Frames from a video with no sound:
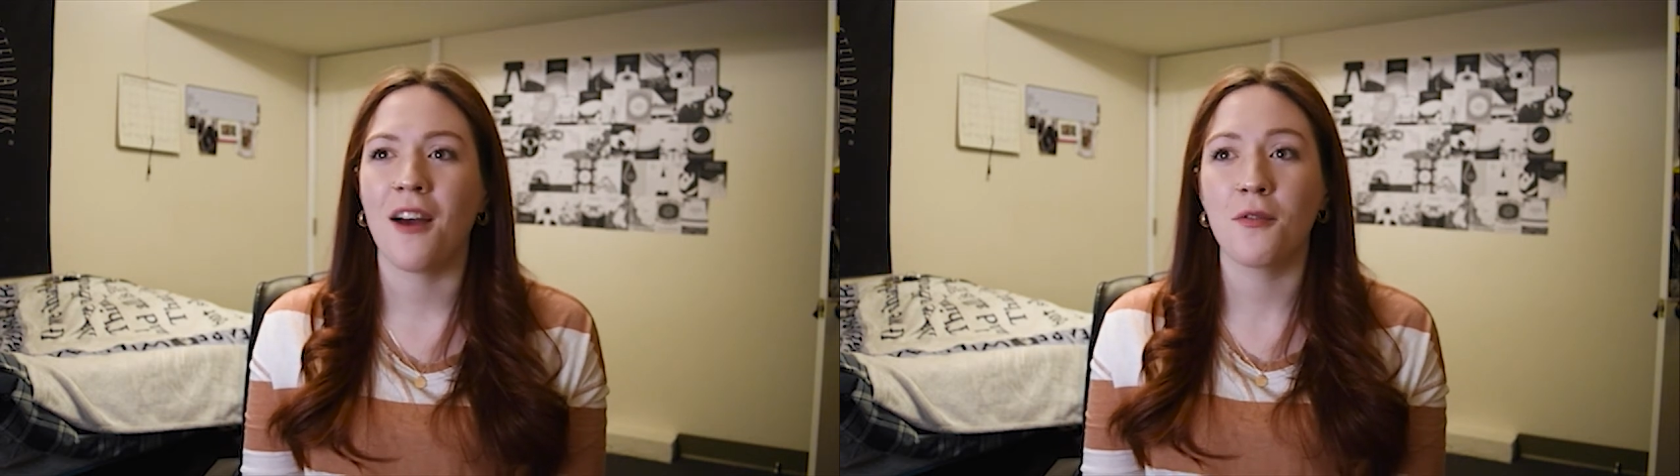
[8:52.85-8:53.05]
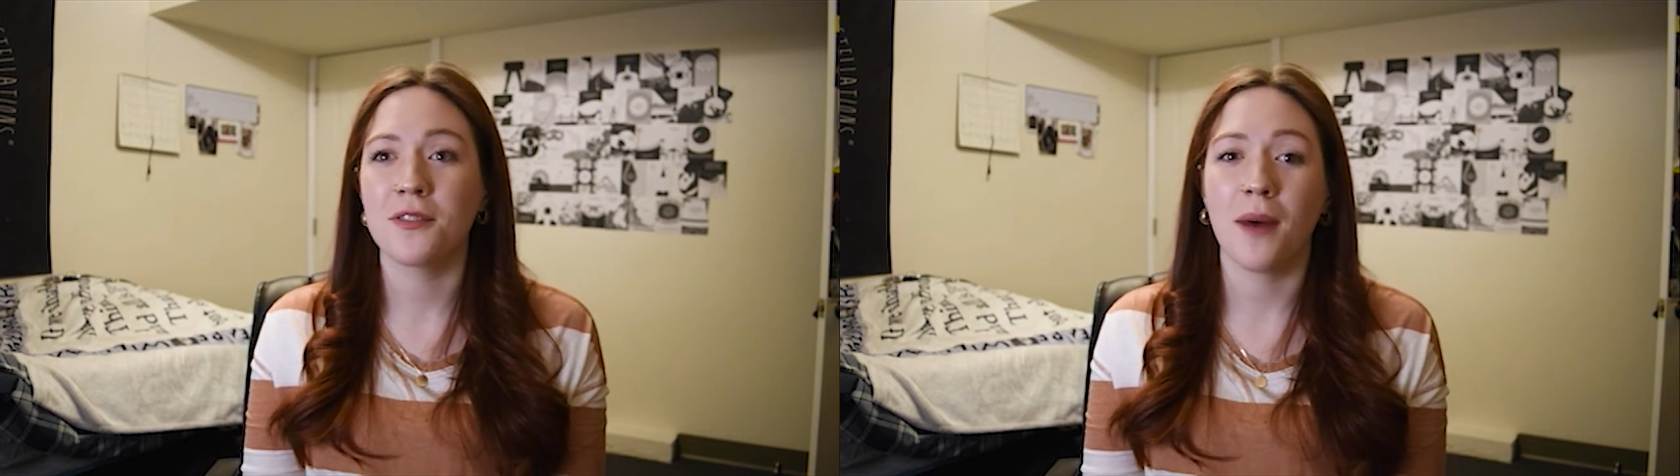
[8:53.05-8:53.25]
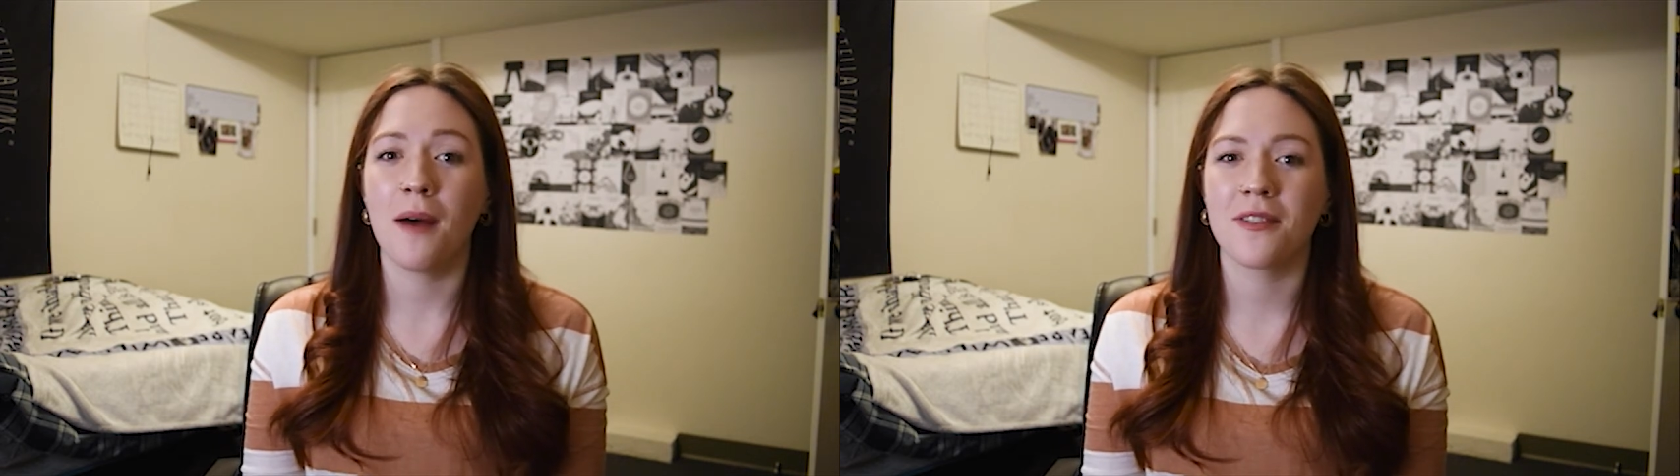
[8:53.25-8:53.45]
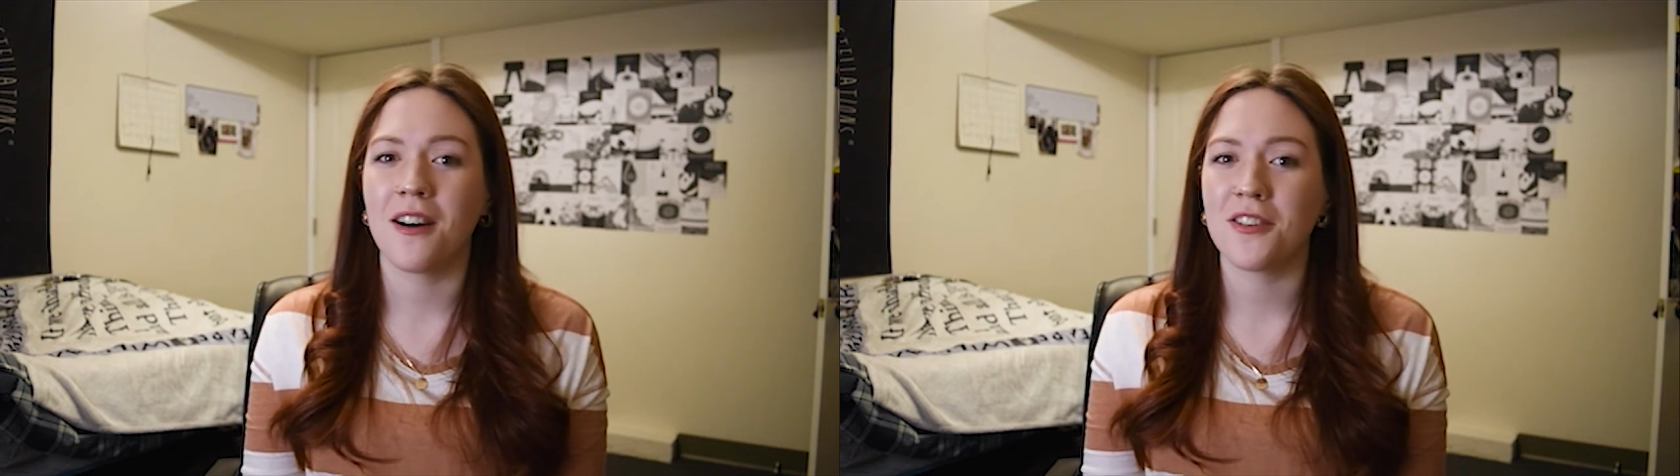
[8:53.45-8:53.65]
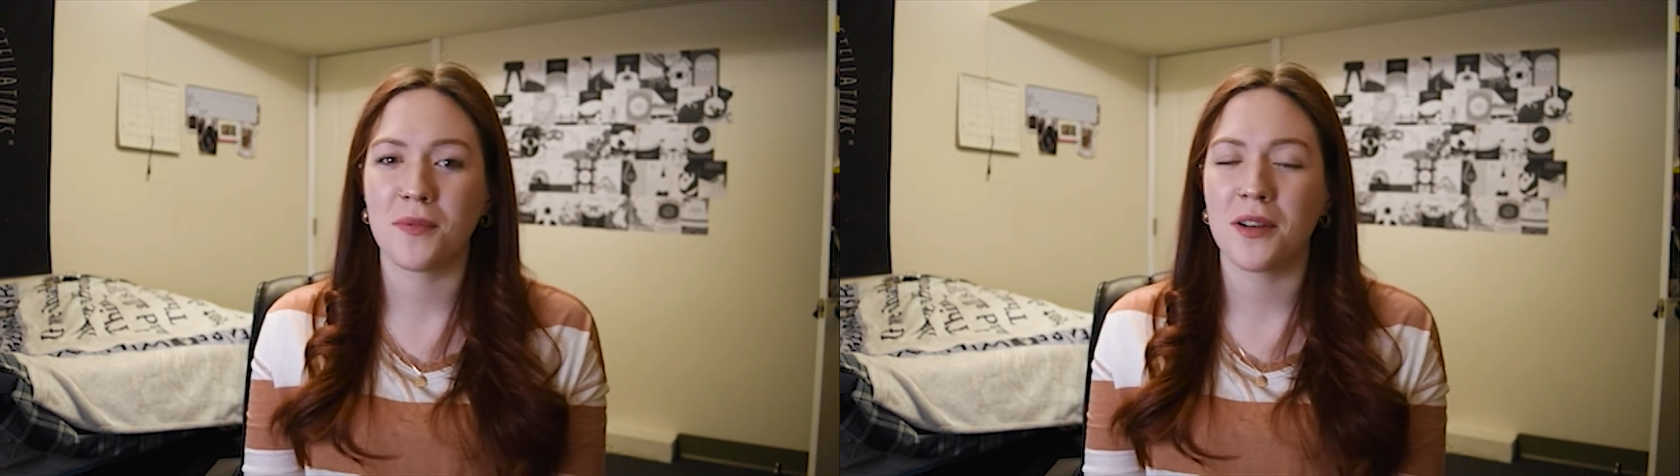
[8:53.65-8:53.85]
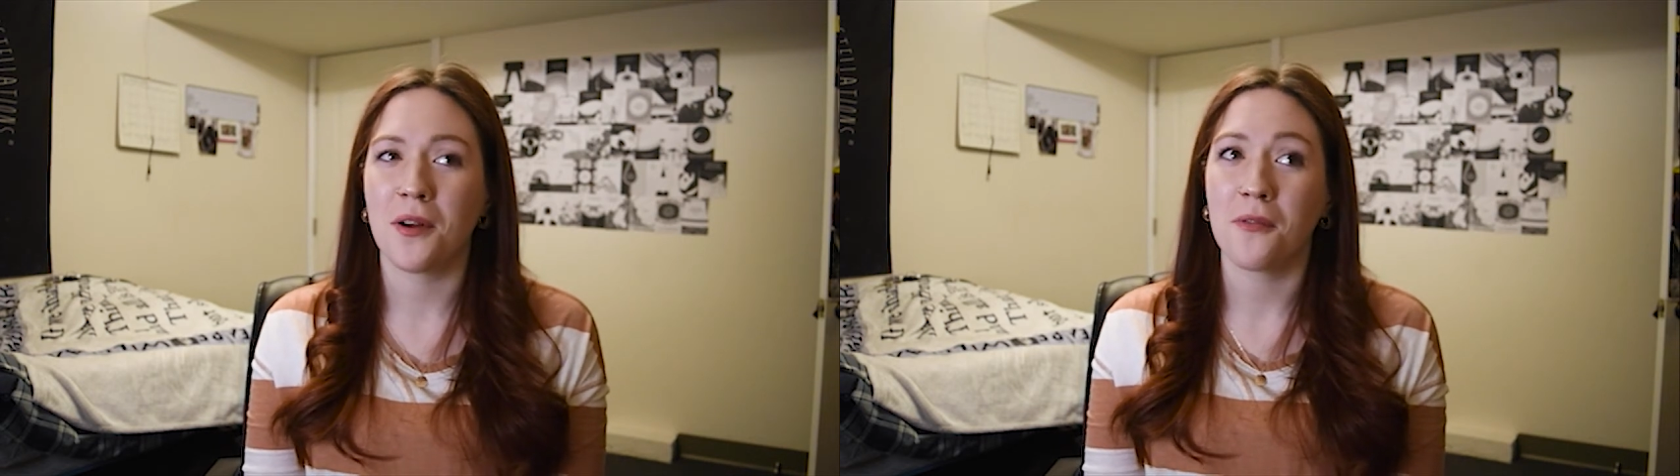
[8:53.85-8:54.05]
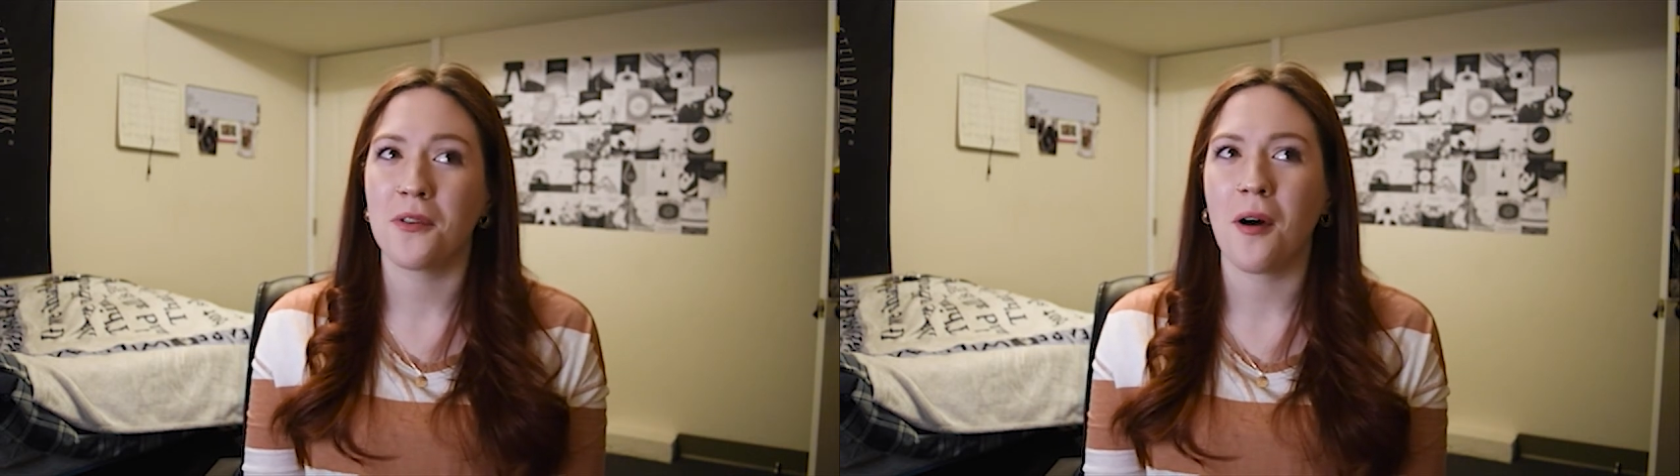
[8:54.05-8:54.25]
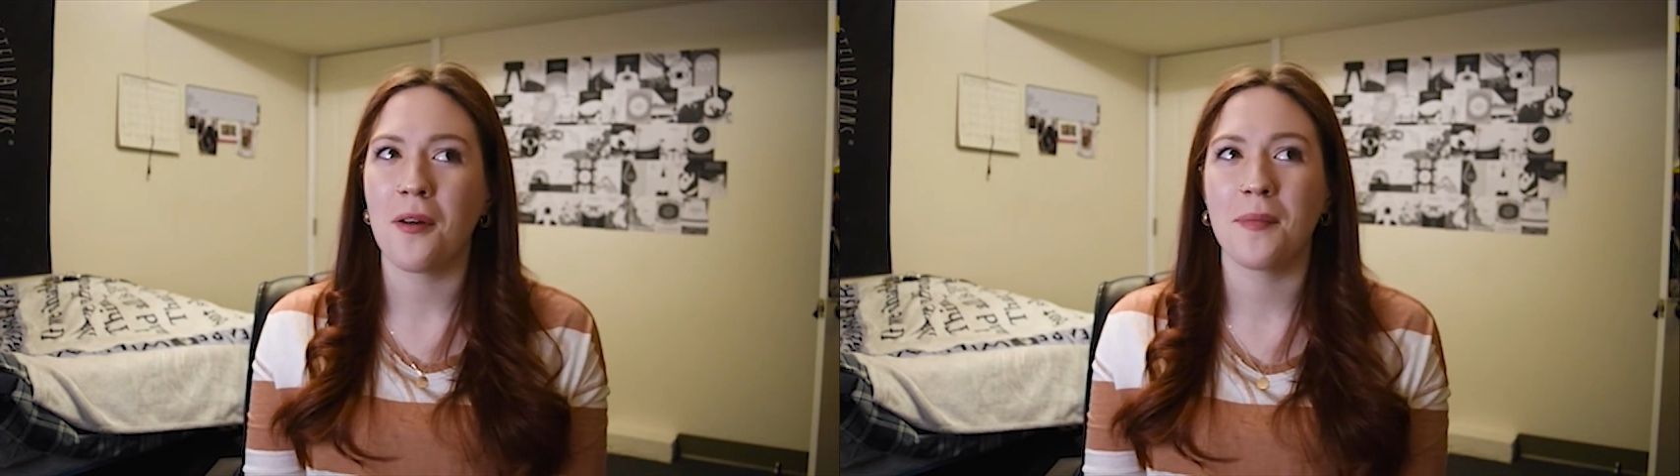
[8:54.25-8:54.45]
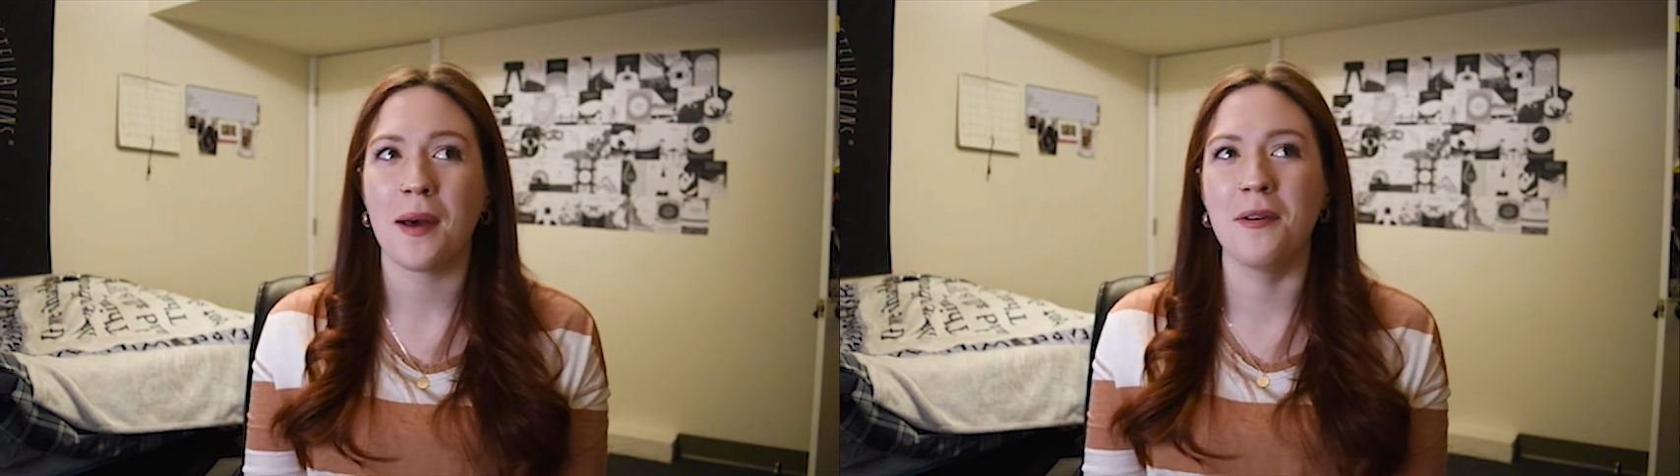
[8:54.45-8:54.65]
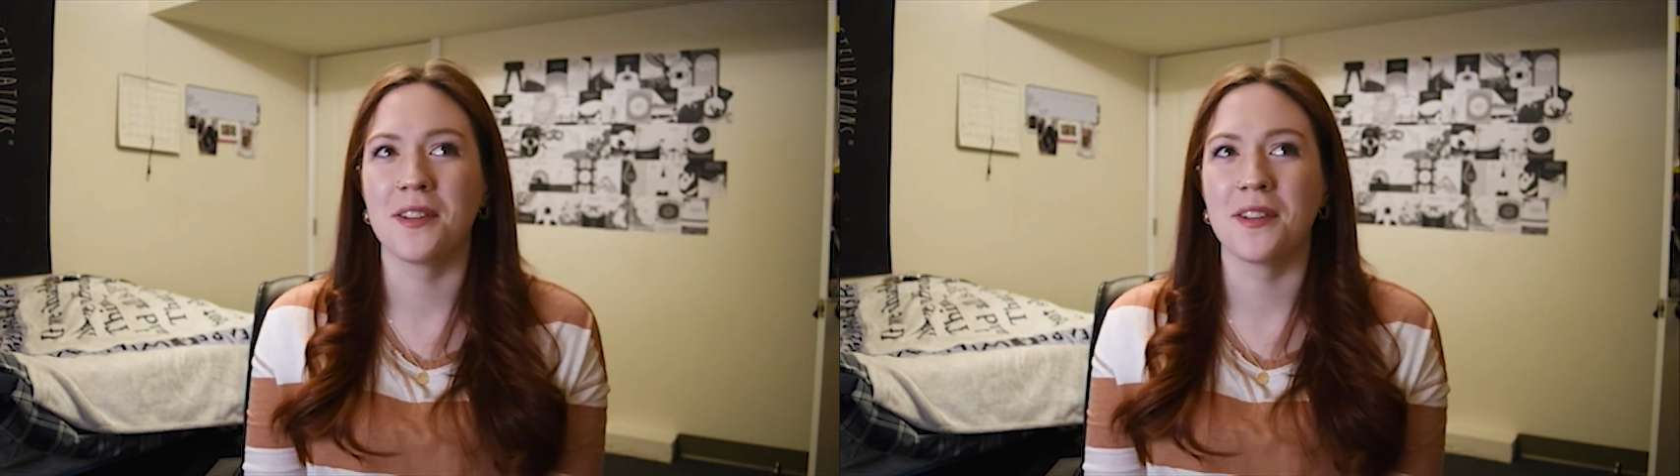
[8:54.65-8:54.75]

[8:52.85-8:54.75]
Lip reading: went to Bible college, but I don't know all the Bible